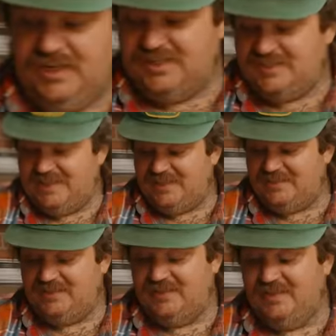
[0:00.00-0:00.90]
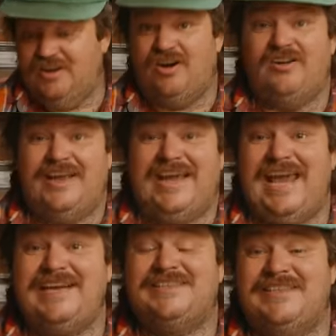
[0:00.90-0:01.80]
Because these are like
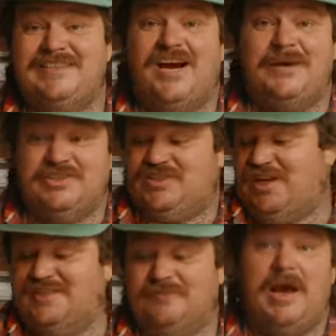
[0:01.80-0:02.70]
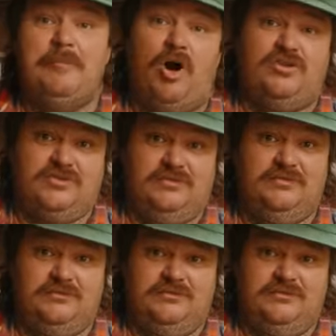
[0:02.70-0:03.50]
18 times the size of my balls.